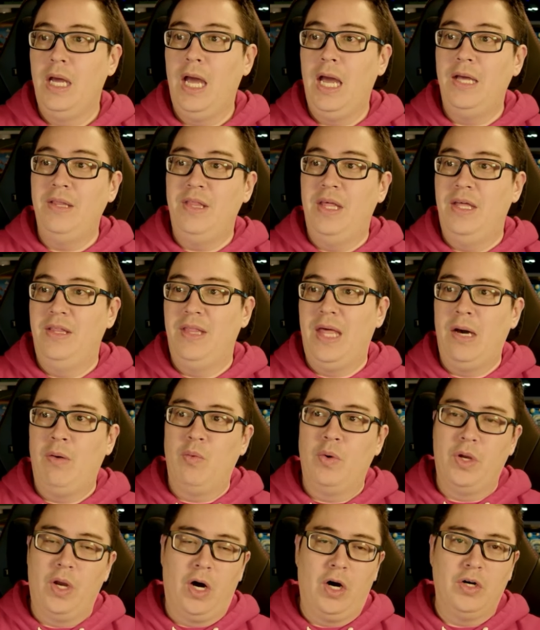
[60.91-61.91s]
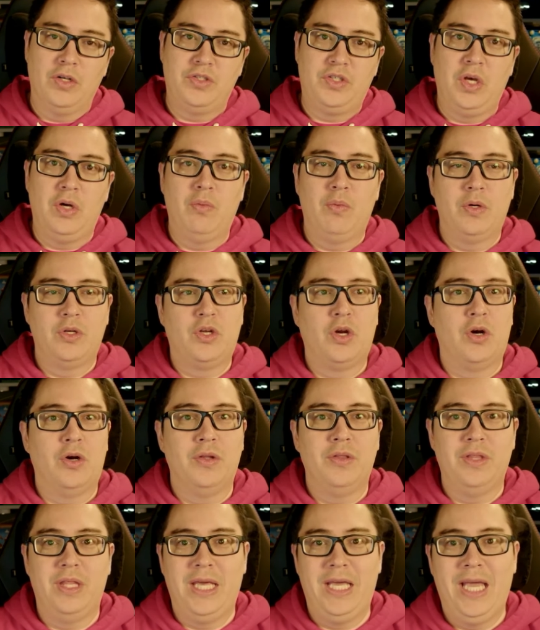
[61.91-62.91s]
and then that would also
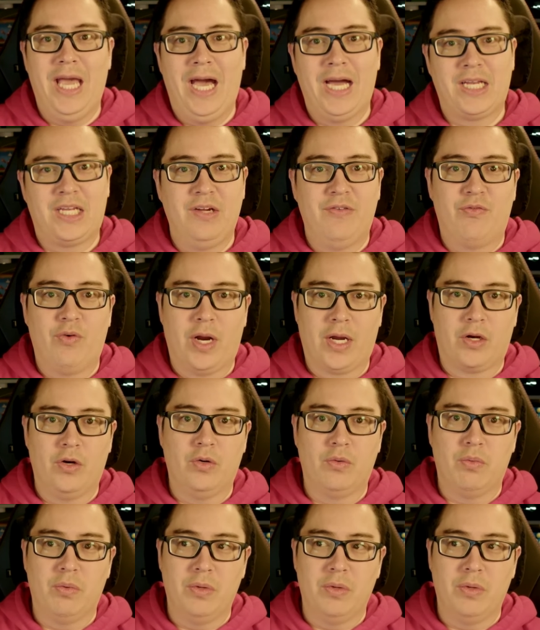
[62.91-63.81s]
return the active record